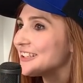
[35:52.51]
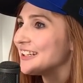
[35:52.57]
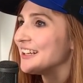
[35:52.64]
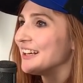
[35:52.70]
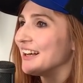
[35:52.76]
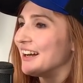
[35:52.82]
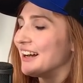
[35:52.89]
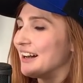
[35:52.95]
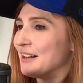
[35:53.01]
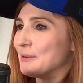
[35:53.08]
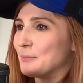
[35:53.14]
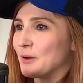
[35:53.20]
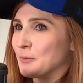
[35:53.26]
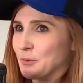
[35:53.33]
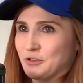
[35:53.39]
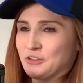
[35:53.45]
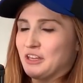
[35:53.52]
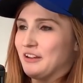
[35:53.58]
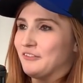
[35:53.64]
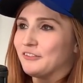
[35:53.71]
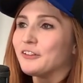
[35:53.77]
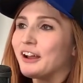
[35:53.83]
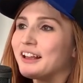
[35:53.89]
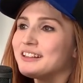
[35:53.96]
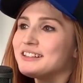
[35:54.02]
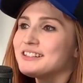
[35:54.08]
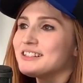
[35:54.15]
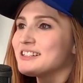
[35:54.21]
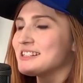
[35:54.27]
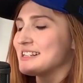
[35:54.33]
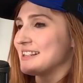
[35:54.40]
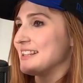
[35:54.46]
Mm-hmm. Um, were they
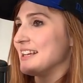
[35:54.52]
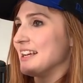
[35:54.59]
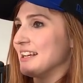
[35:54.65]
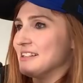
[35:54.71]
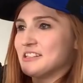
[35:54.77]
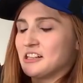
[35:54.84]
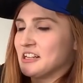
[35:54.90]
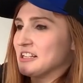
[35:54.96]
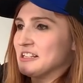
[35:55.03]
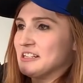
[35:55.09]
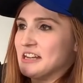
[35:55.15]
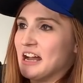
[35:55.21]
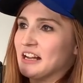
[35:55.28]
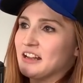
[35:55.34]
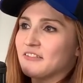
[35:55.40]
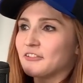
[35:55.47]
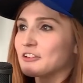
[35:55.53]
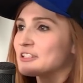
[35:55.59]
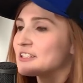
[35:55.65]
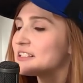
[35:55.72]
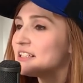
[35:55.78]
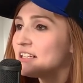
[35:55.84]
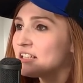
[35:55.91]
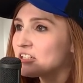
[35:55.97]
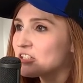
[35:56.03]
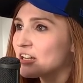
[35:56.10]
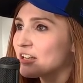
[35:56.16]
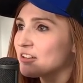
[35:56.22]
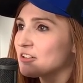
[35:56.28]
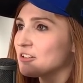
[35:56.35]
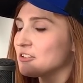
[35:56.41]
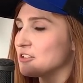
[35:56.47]
friends? Did they like not ever see each
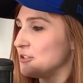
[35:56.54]
other?